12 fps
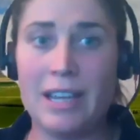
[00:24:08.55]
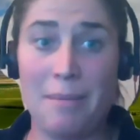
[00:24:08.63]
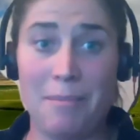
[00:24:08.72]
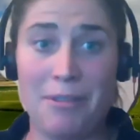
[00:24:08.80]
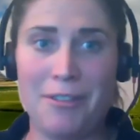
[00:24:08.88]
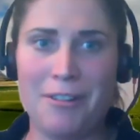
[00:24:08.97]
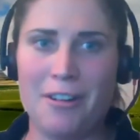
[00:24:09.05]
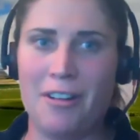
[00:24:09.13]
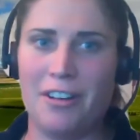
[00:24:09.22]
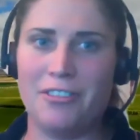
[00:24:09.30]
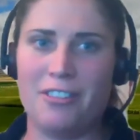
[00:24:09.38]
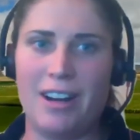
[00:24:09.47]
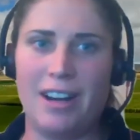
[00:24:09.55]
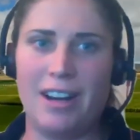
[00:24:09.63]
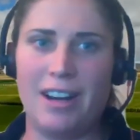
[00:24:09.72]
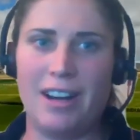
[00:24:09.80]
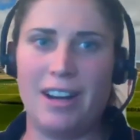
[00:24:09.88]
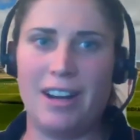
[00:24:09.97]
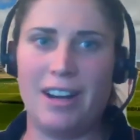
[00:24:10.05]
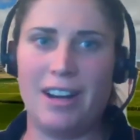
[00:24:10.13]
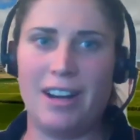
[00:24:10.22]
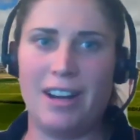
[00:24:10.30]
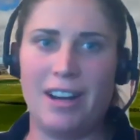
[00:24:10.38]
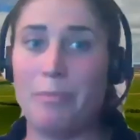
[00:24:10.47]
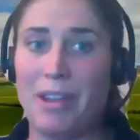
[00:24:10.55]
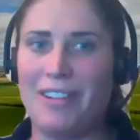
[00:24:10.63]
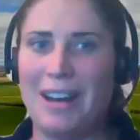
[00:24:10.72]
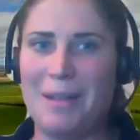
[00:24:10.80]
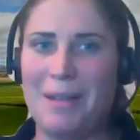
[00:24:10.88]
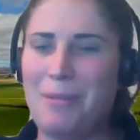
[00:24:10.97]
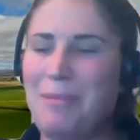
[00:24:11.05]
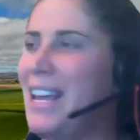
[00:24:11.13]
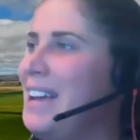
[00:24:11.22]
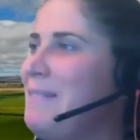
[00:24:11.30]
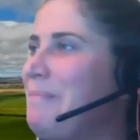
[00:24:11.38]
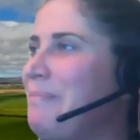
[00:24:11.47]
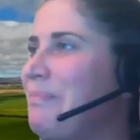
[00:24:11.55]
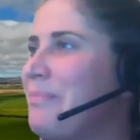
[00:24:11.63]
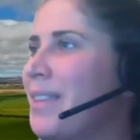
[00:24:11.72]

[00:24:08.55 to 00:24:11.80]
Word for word: come through on a dryland beef and lamb webinar.